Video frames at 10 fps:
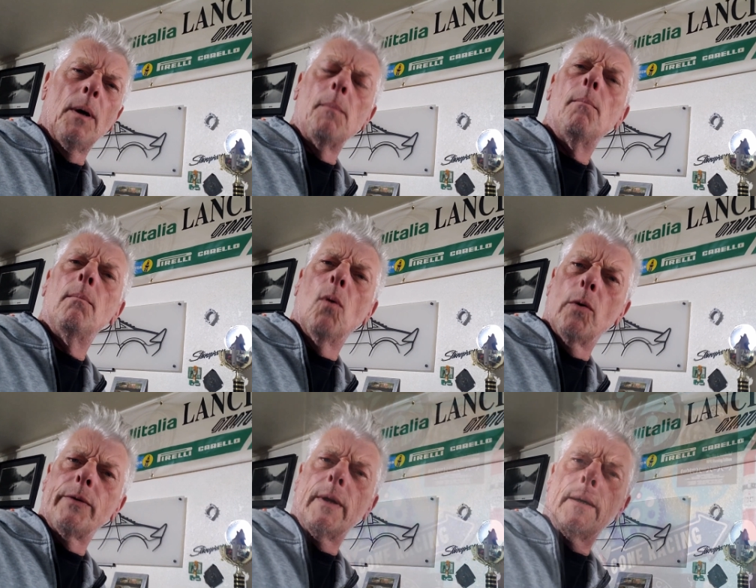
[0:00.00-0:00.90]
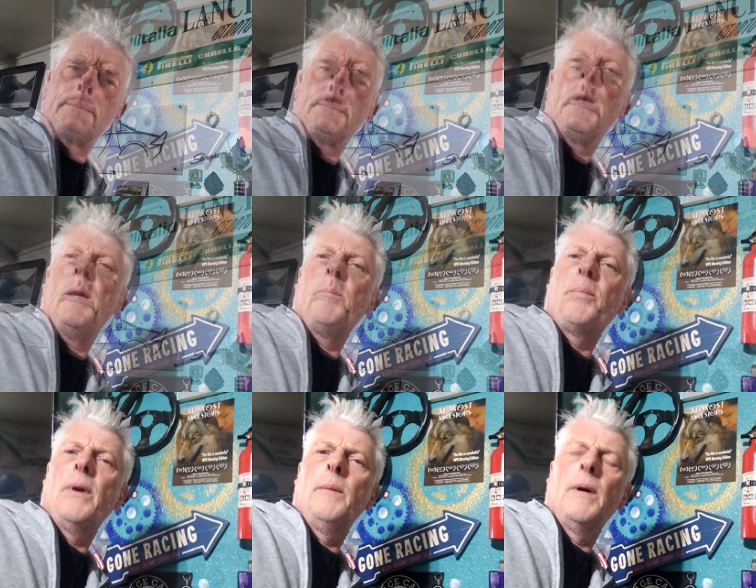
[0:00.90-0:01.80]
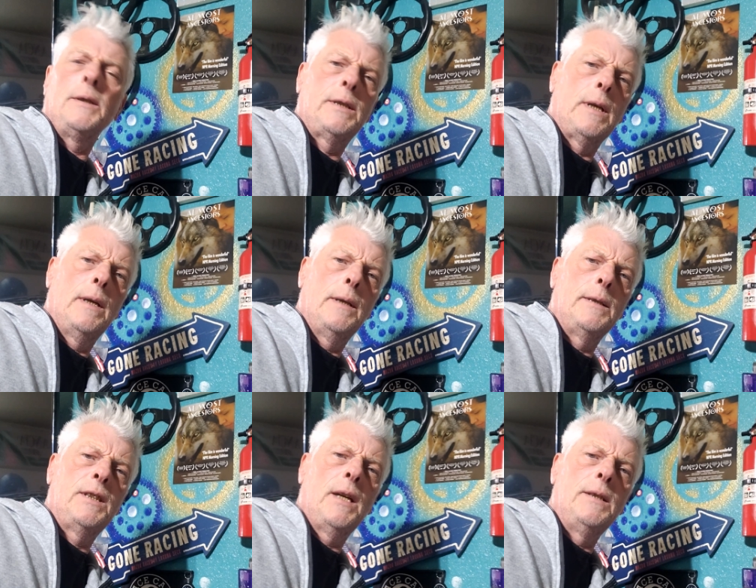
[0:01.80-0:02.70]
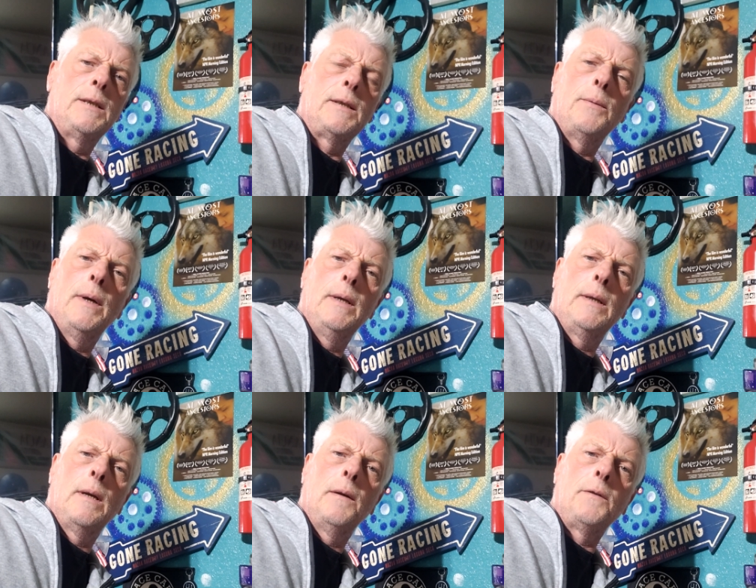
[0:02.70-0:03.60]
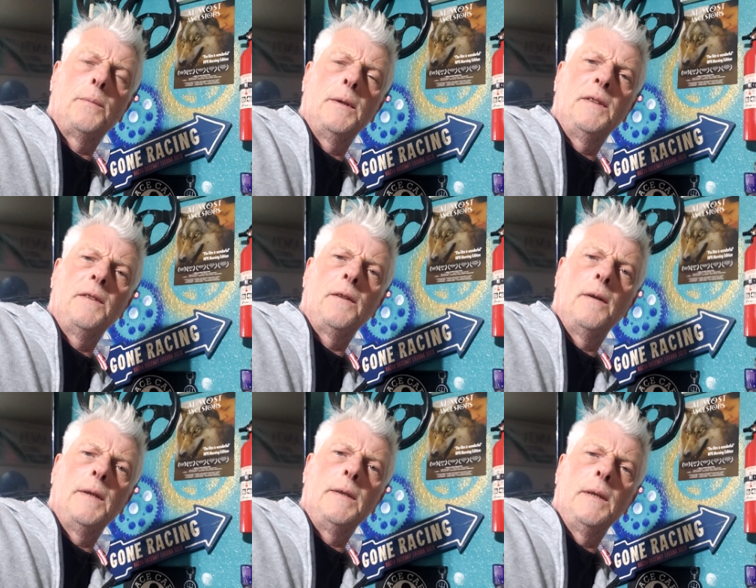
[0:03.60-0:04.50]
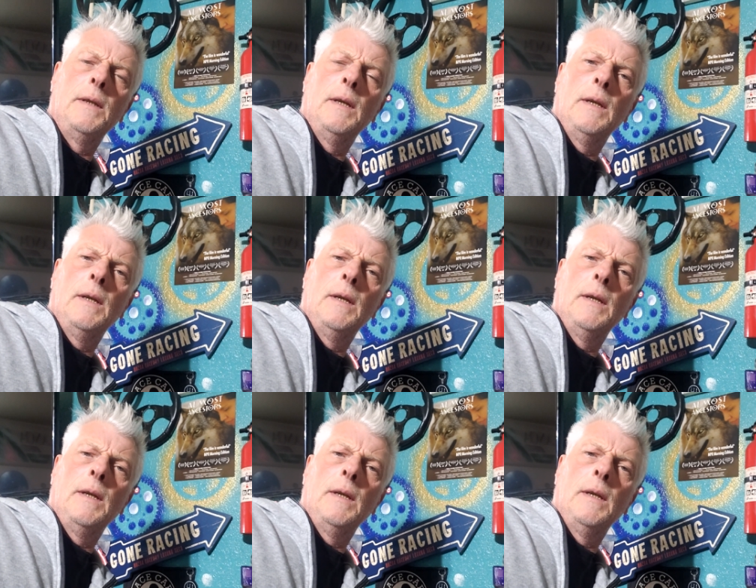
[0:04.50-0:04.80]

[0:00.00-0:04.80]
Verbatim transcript: but more than that. It pretty much uh, changed the way cars were designed